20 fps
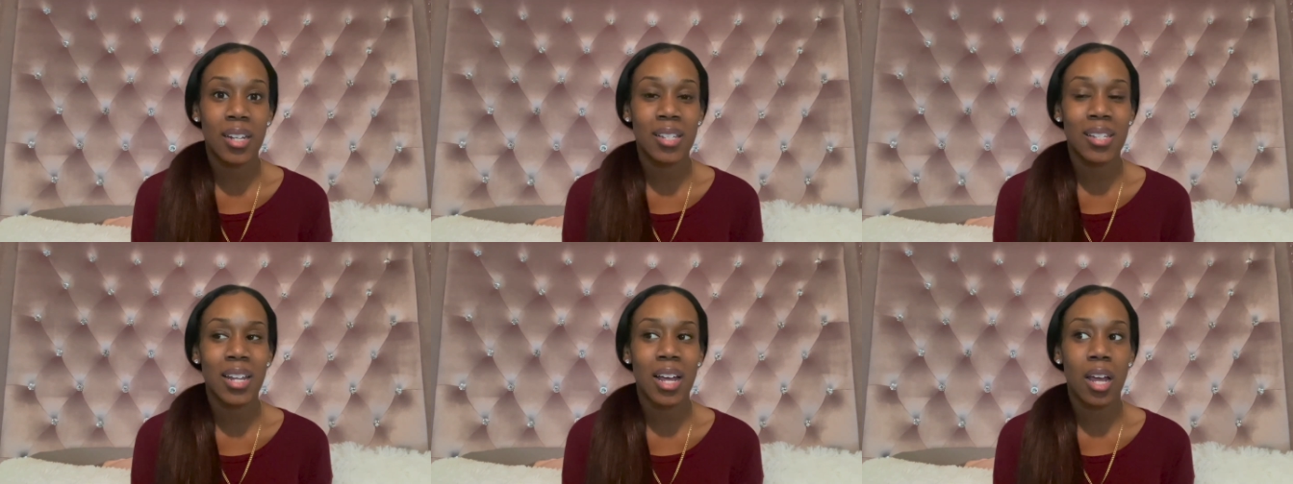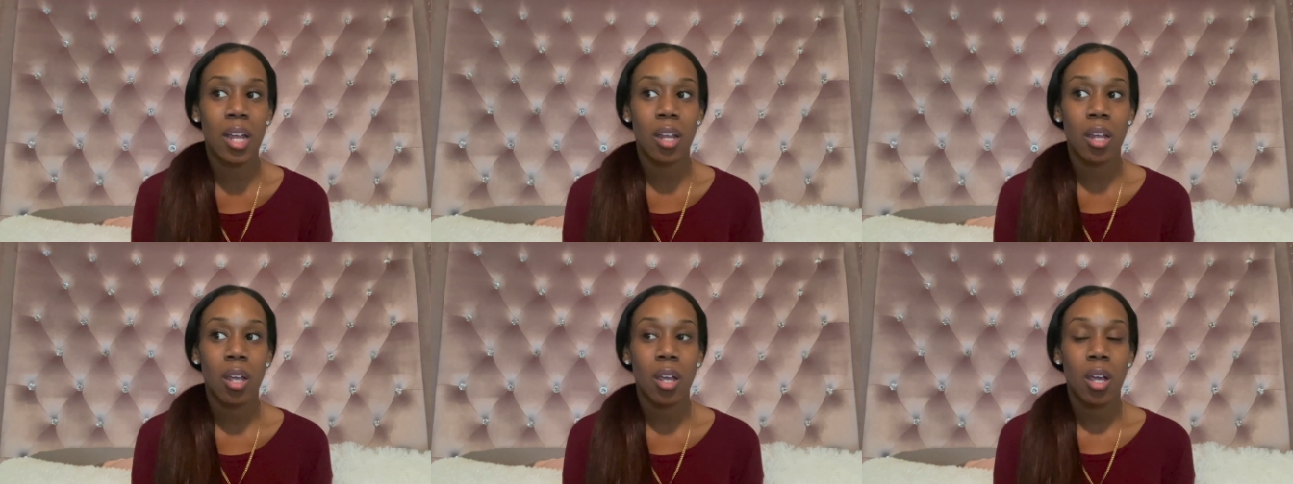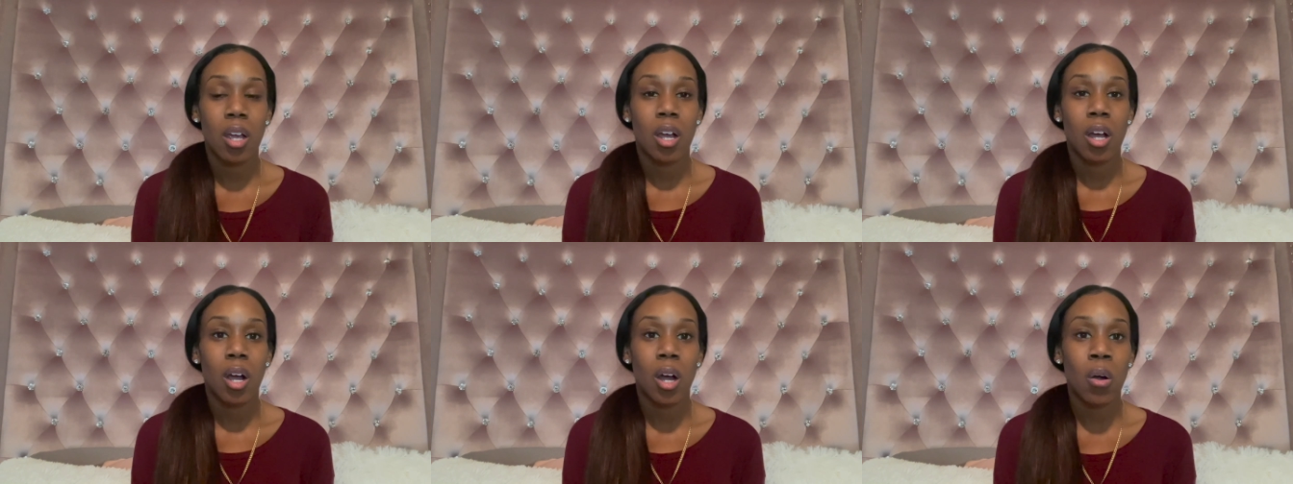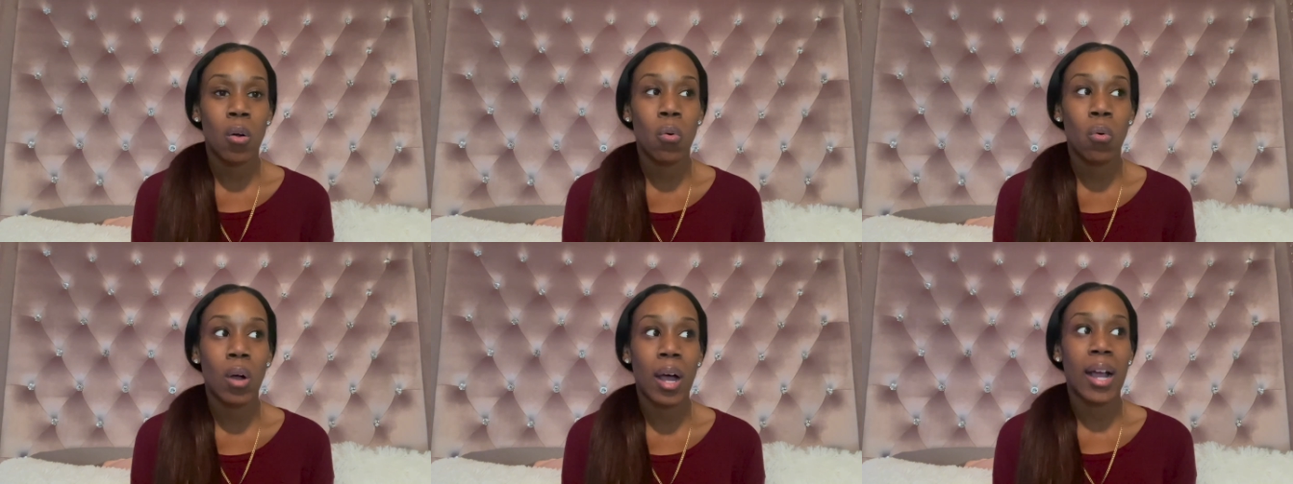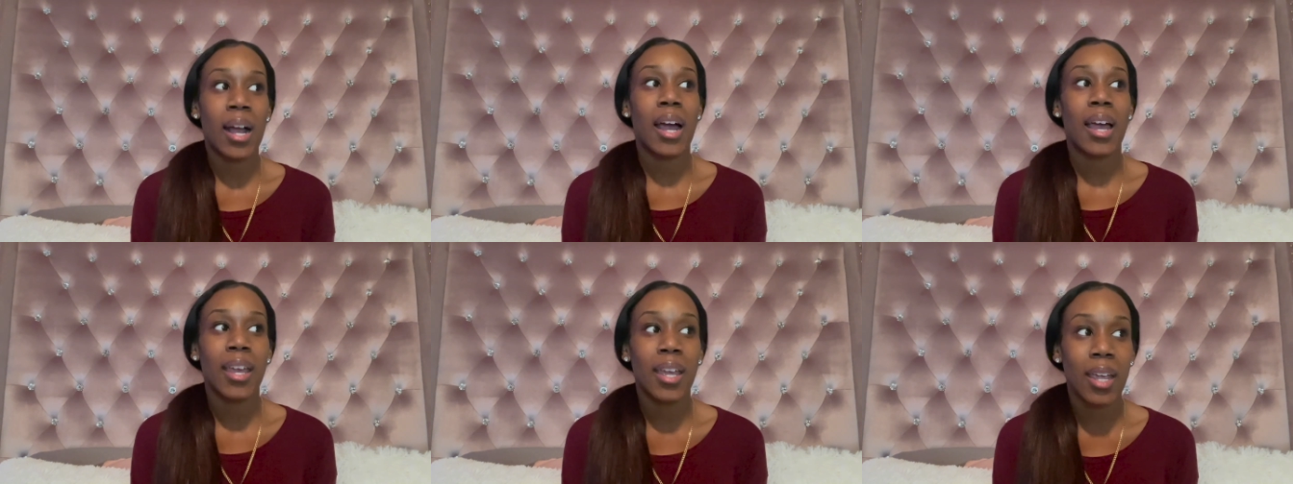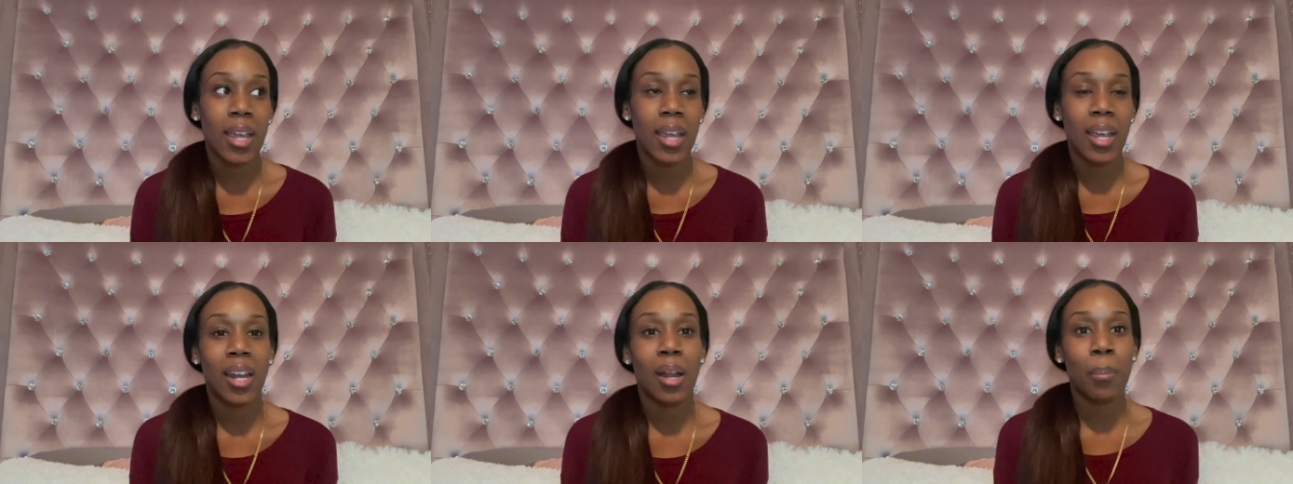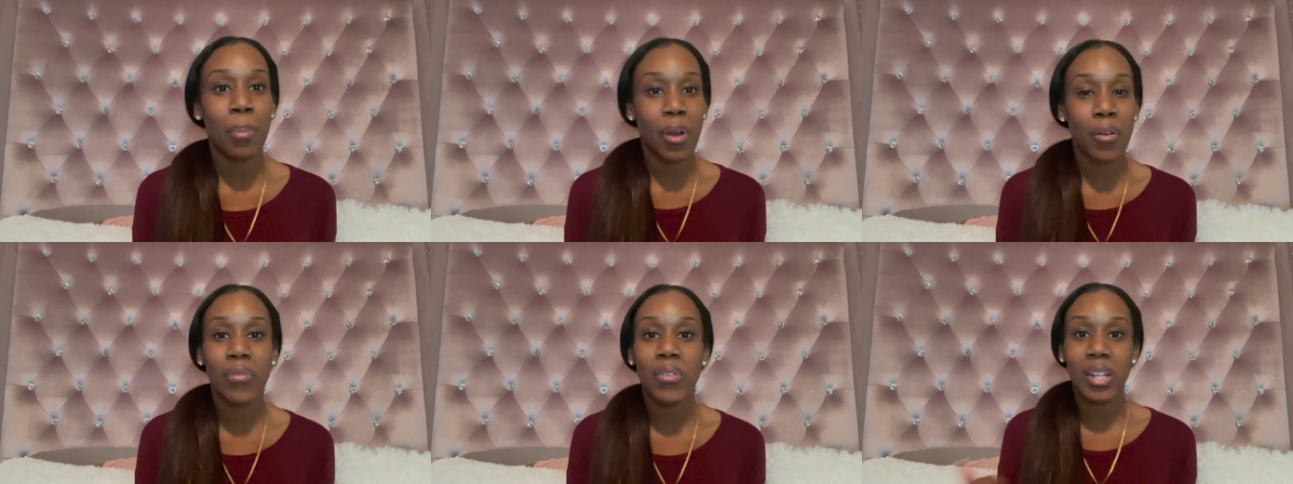It's not, oh, I got hit and
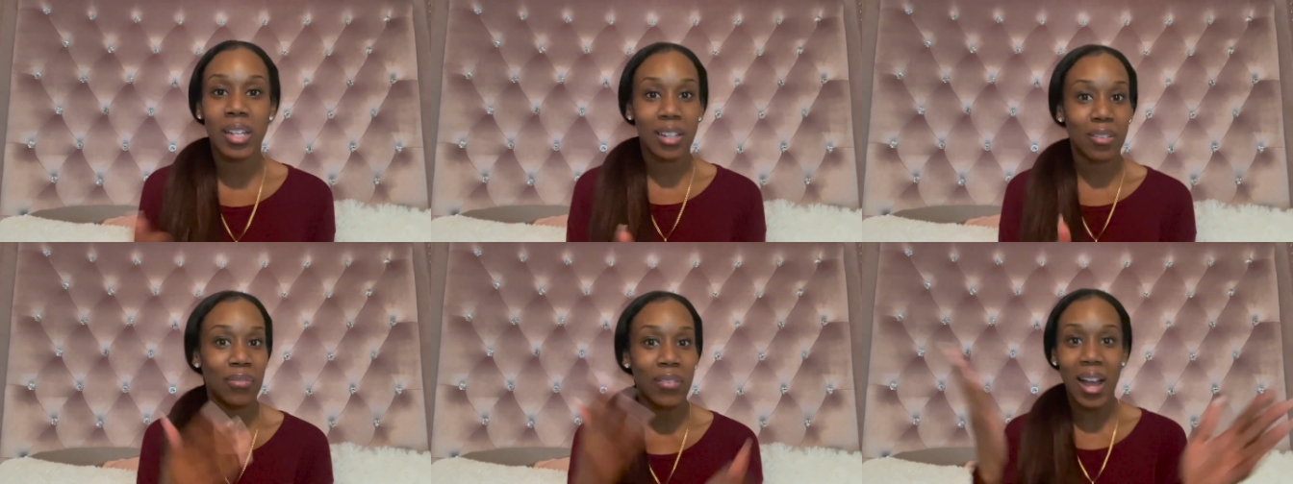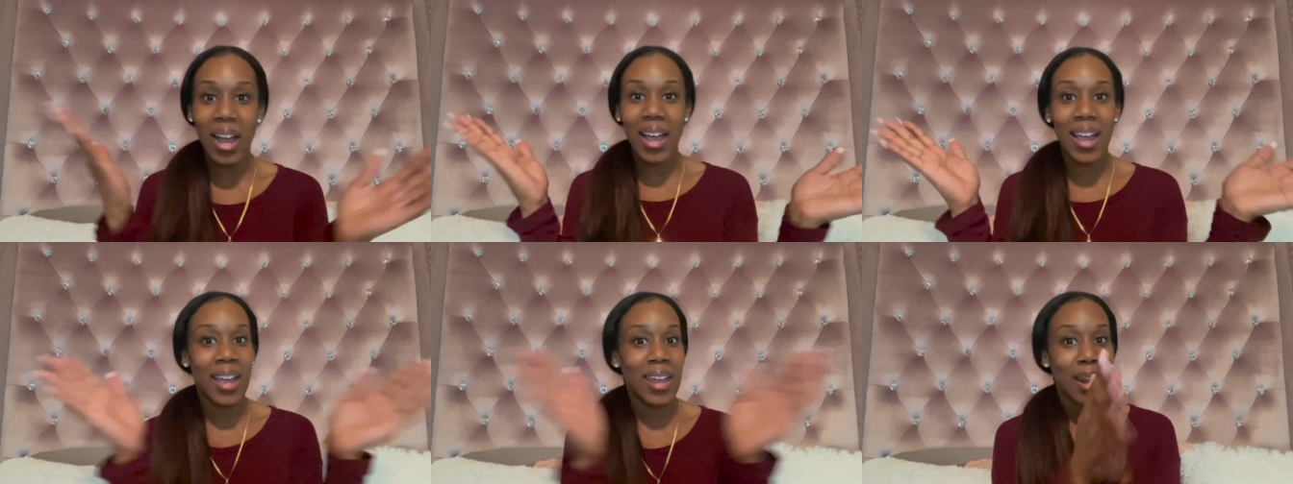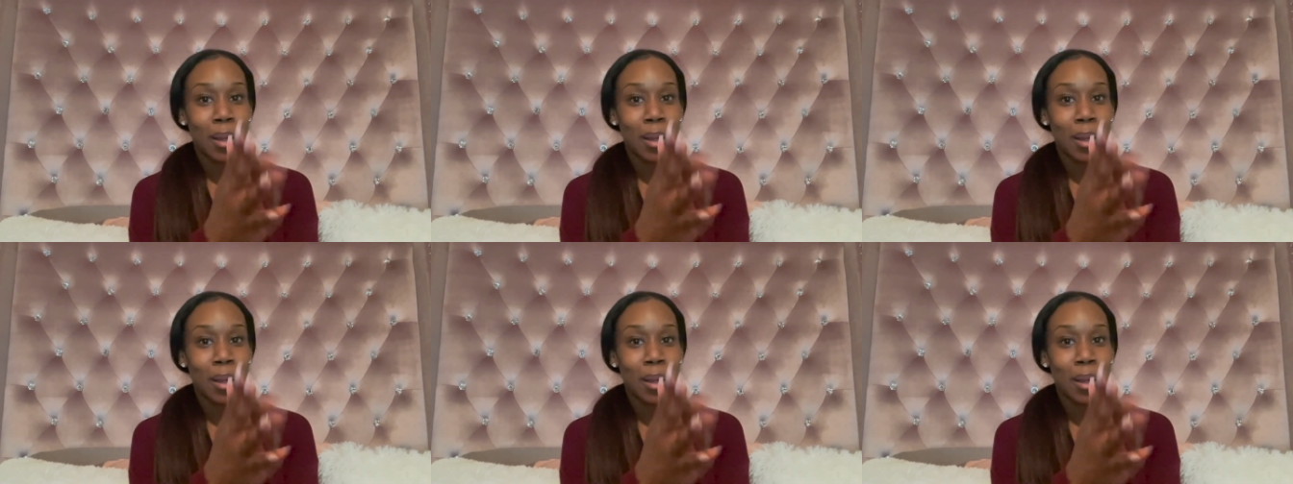I'm perfectly fine.